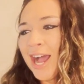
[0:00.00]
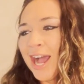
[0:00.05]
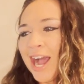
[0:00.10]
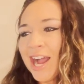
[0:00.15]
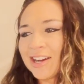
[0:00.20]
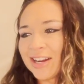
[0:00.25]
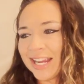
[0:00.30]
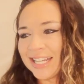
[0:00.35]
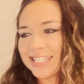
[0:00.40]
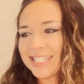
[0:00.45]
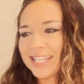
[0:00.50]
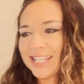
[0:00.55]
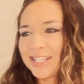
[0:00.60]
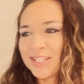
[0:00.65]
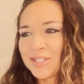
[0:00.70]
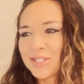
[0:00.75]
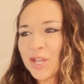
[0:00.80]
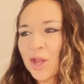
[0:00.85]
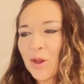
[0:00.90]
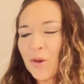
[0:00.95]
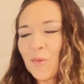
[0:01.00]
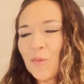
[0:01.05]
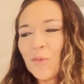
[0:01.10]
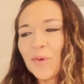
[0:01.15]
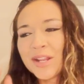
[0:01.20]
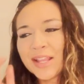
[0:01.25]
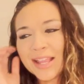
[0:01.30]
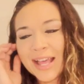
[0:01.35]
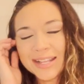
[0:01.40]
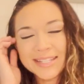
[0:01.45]
All right, so
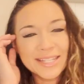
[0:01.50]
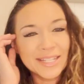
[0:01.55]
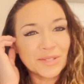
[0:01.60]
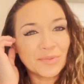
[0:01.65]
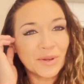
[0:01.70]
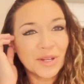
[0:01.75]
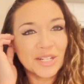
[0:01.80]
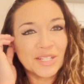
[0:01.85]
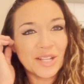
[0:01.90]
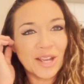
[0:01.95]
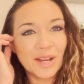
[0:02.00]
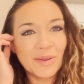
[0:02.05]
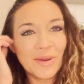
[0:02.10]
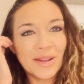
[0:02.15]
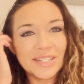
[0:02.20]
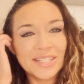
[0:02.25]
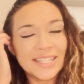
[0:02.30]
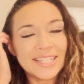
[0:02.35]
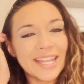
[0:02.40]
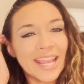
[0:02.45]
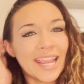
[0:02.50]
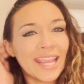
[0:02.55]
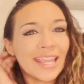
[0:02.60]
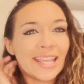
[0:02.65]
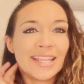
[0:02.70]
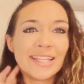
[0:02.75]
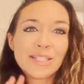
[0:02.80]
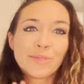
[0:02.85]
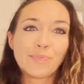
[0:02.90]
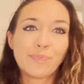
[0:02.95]
one of the last things we're gonna talk about today
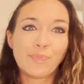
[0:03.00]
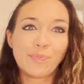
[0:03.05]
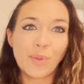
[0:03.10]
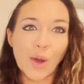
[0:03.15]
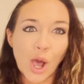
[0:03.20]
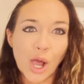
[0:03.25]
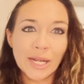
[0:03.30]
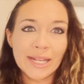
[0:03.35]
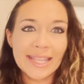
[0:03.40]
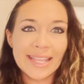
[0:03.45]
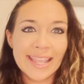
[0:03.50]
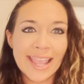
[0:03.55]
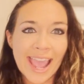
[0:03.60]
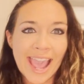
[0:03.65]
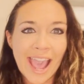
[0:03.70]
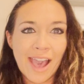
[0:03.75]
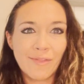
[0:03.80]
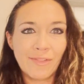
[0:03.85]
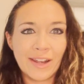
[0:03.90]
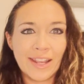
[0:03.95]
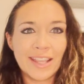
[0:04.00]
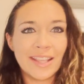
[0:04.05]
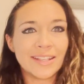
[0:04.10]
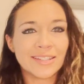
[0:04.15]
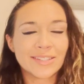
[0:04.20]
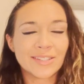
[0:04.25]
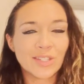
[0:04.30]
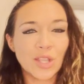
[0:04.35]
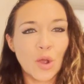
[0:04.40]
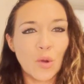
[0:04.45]
is body
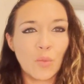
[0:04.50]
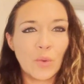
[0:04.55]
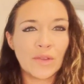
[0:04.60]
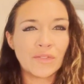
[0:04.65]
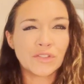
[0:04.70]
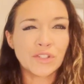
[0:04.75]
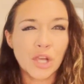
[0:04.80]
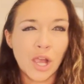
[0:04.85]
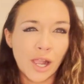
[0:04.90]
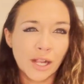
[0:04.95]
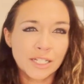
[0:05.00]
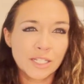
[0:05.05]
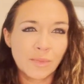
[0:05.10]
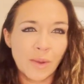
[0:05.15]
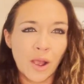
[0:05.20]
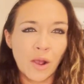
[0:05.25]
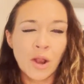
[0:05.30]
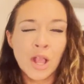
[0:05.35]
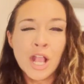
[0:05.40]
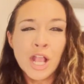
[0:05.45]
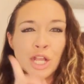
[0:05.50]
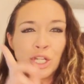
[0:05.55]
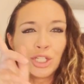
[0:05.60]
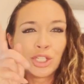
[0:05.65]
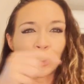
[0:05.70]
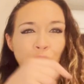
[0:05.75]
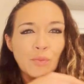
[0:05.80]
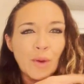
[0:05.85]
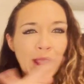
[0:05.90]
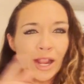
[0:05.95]
cavities. So we've talked about
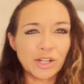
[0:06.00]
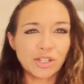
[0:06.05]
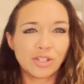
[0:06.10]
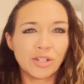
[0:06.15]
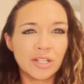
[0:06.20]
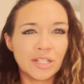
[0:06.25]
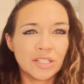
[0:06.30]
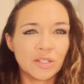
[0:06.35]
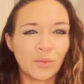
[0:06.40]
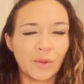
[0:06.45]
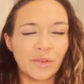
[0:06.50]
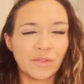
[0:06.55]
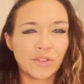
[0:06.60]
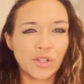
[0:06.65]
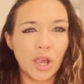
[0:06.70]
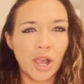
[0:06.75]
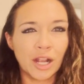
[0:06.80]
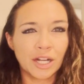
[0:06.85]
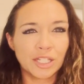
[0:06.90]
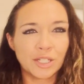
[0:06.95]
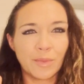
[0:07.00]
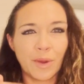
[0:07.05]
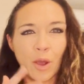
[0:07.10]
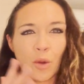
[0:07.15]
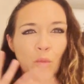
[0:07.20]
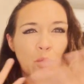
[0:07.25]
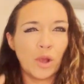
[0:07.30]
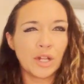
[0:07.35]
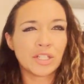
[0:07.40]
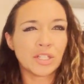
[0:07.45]
directions, we've talked
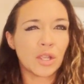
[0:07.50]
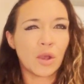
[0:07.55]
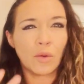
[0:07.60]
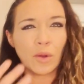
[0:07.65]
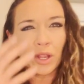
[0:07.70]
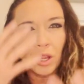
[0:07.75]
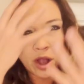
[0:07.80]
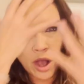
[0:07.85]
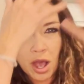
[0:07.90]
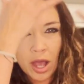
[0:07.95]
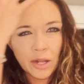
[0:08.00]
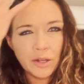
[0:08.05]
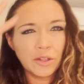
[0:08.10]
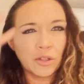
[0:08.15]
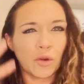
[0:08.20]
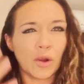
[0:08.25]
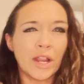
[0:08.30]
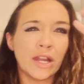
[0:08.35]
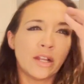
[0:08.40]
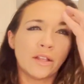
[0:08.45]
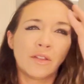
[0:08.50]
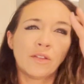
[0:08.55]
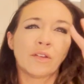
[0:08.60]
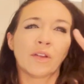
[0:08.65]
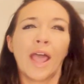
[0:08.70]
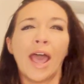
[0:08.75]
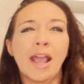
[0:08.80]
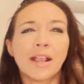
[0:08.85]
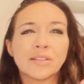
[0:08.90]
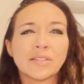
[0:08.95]
about what's going on,
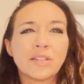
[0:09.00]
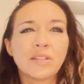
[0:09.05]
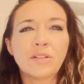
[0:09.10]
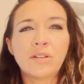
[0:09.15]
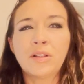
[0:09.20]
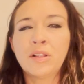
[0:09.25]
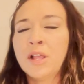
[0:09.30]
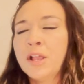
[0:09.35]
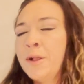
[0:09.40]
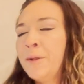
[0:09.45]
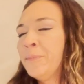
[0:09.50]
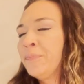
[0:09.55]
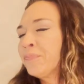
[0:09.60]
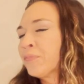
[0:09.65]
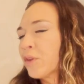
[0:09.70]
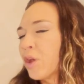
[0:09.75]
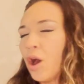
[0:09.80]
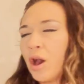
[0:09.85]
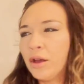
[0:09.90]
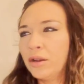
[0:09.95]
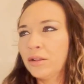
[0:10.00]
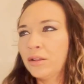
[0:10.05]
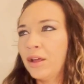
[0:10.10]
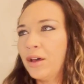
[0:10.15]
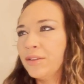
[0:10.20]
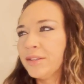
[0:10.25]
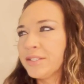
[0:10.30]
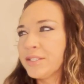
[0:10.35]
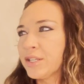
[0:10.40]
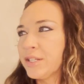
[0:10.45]
cranial, axial, caudal,
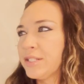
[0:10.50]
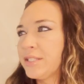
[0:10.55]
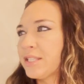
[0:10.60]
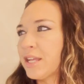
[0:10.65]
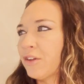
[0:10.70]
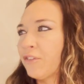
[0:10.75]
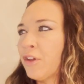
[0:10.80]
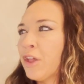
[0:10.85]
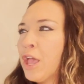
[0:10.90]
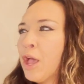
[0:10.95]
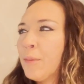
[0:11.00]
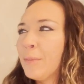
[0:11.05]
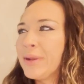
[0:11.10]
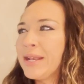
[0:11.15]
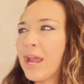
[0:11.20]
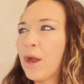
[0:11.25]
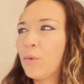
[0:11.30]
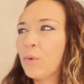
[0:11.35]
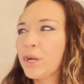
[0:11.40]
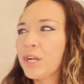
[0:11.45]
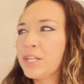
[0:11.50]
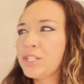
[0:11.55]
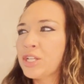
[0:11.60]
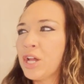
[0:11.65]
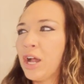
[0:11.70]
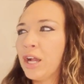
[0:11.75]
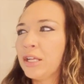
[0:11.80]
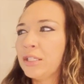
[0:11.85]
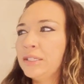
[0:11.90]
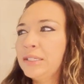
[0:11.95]
all this good stuff. But now we're gonna
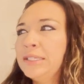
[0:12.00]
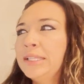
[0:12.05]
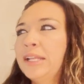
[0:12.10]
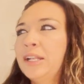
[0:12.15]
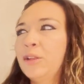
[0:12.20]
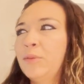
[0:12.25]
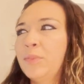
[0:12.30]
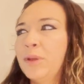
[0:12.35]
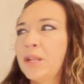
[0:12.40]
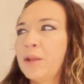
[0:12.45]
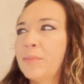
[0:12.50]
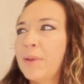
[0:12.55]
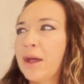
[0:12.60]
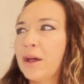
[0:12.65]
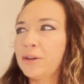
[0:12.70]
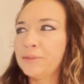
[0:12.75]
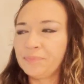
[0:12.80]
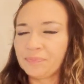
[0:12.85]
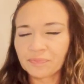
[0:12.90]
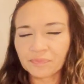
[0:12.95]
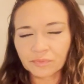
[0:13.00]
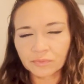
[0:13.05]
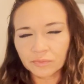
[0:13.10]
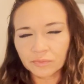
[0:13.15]
talk a little bit about